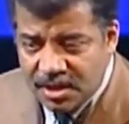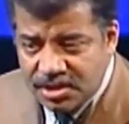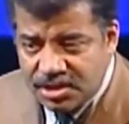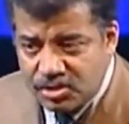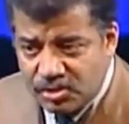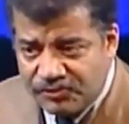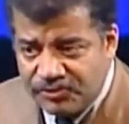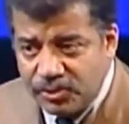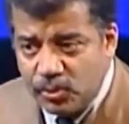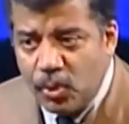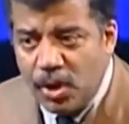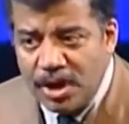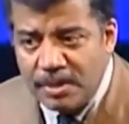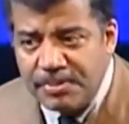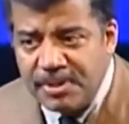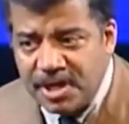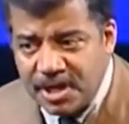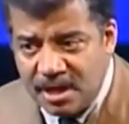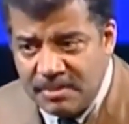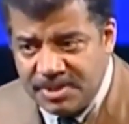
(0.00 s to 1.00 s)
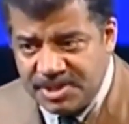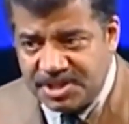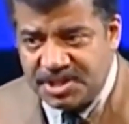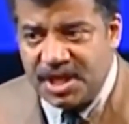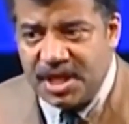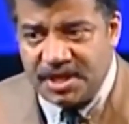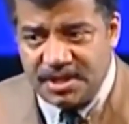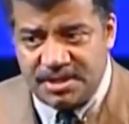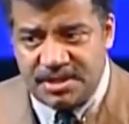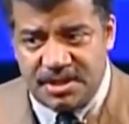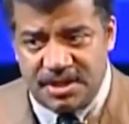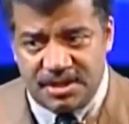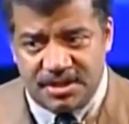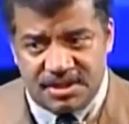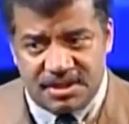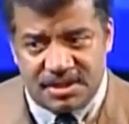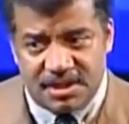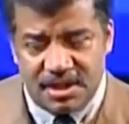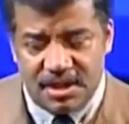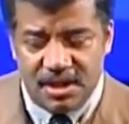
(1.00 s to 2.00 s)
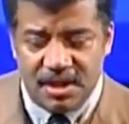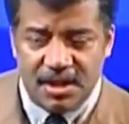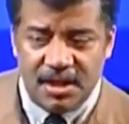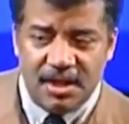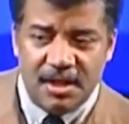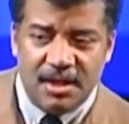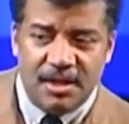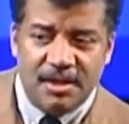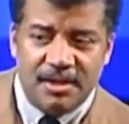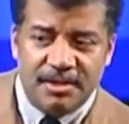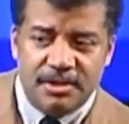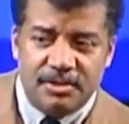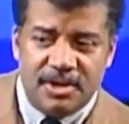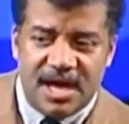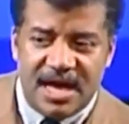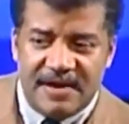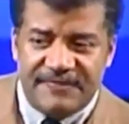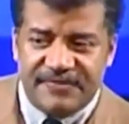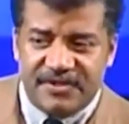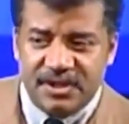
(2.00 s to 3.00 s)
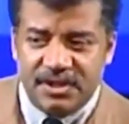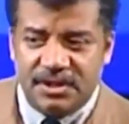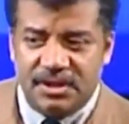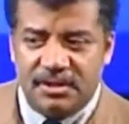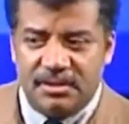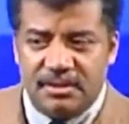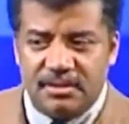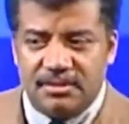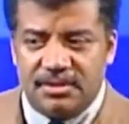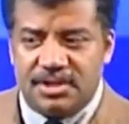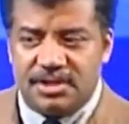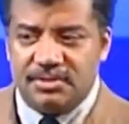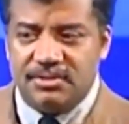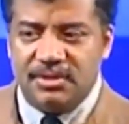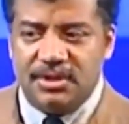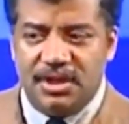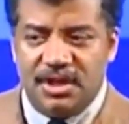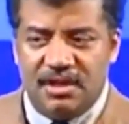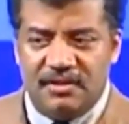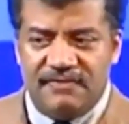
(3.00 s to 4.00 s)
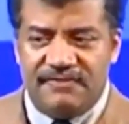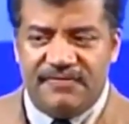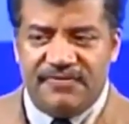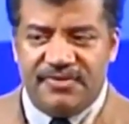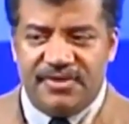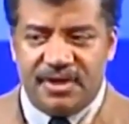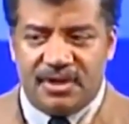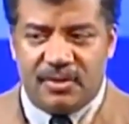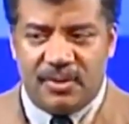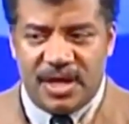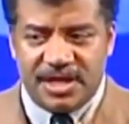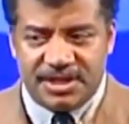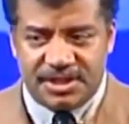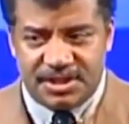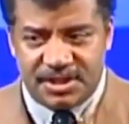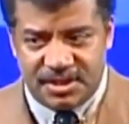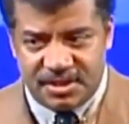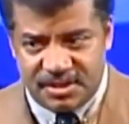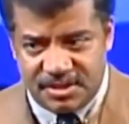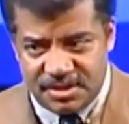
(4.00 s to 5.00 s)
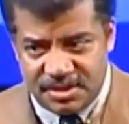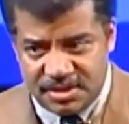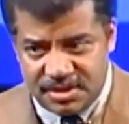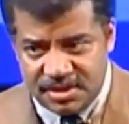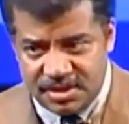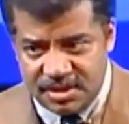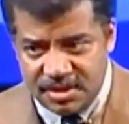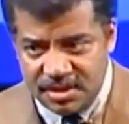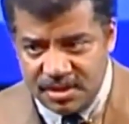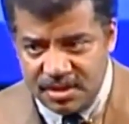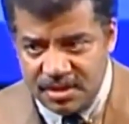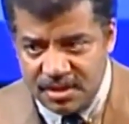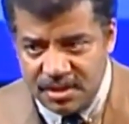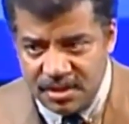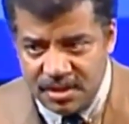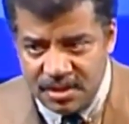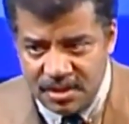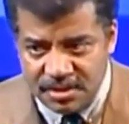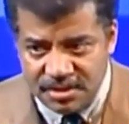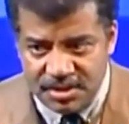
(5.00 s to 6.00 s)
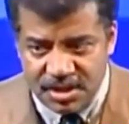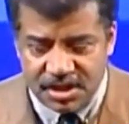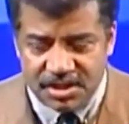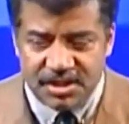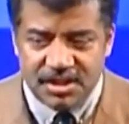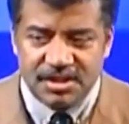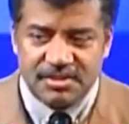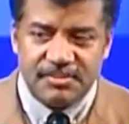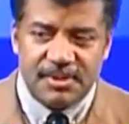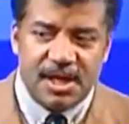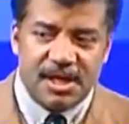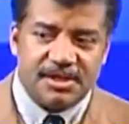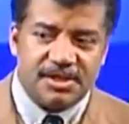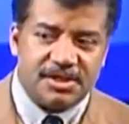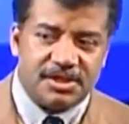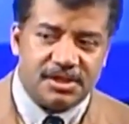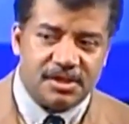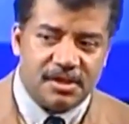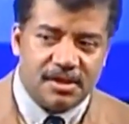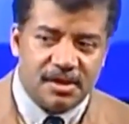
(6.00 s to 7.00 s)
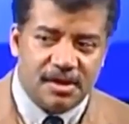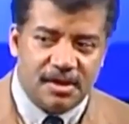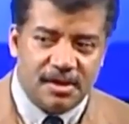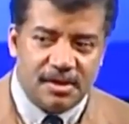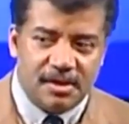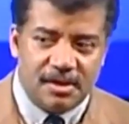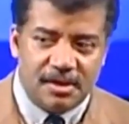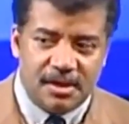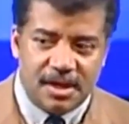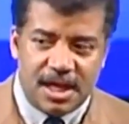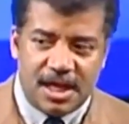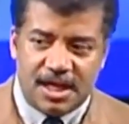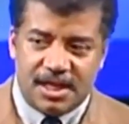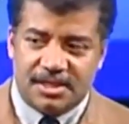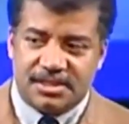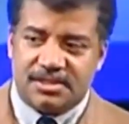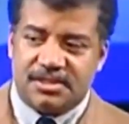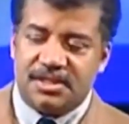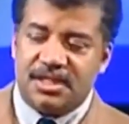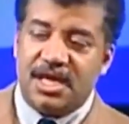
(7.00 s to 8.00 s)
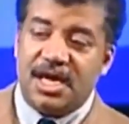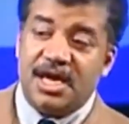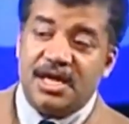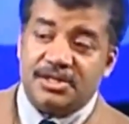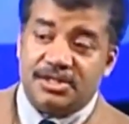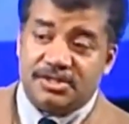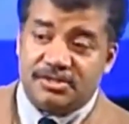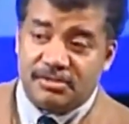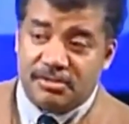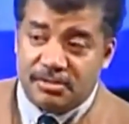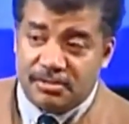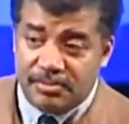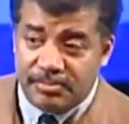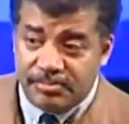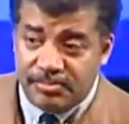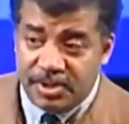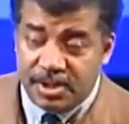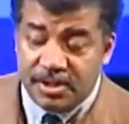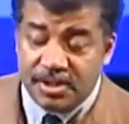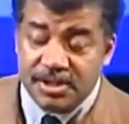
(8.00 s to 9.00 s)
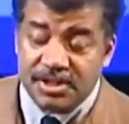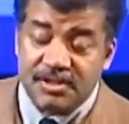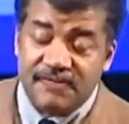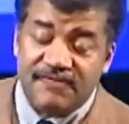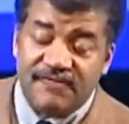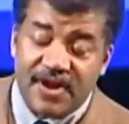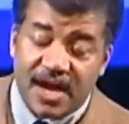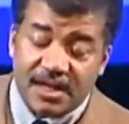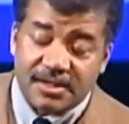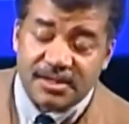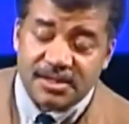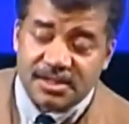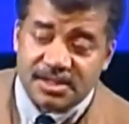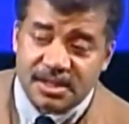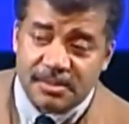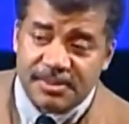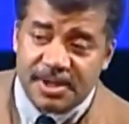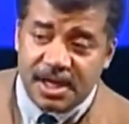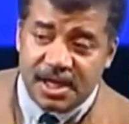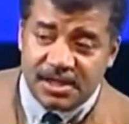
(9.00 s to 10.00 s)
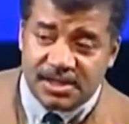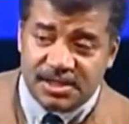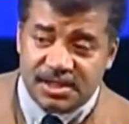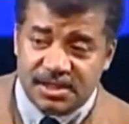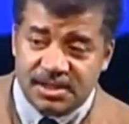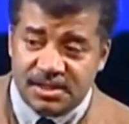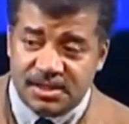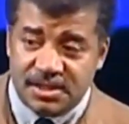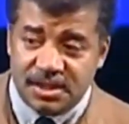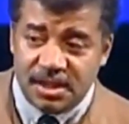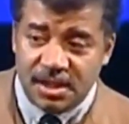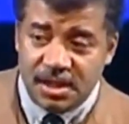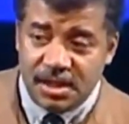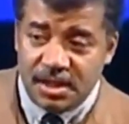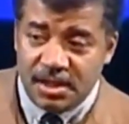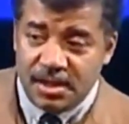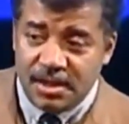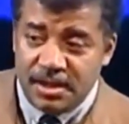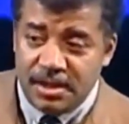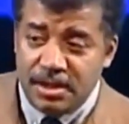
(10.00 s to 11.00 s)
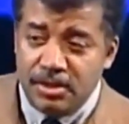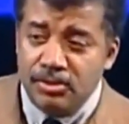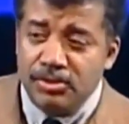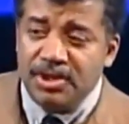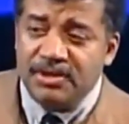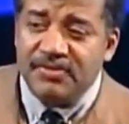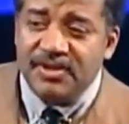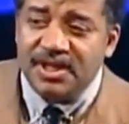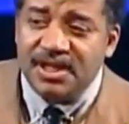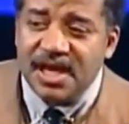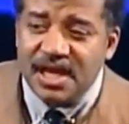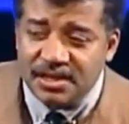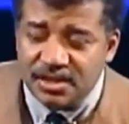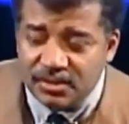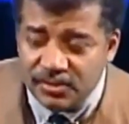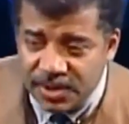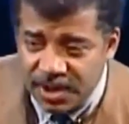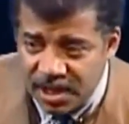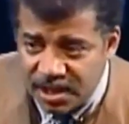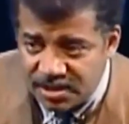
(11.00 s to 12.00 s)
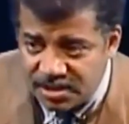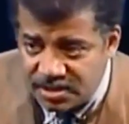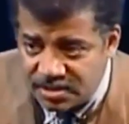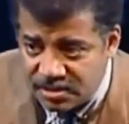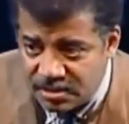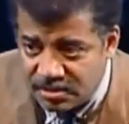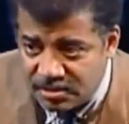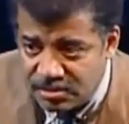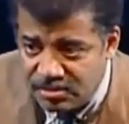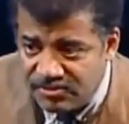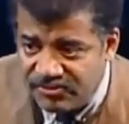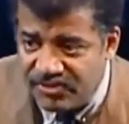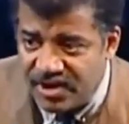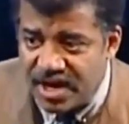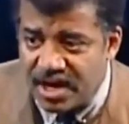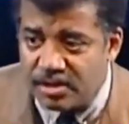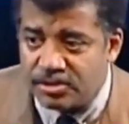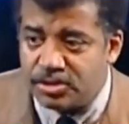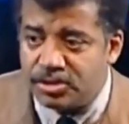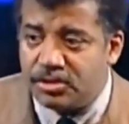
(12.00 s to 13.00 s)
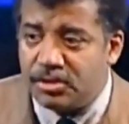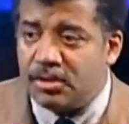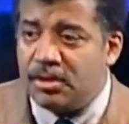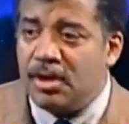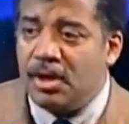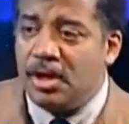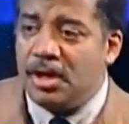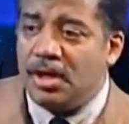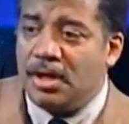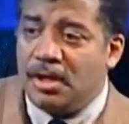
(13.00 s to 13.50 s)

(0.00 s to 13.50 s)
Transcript: So if you want to become a scientist, you have to learn to love the questions just as much as the answer, because in fact, in some cases, you don't even get to an answer. You find out you're,